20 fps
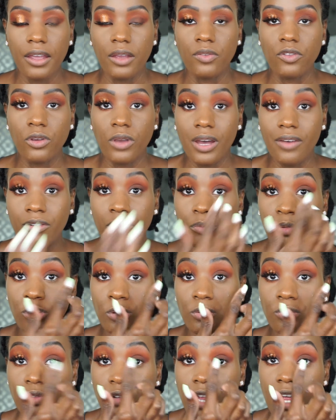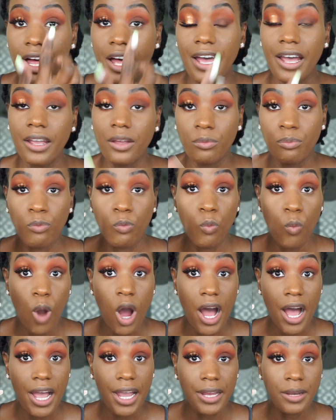if you have a beautiful eye,
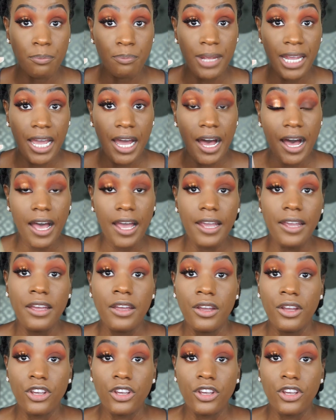wide, big eye,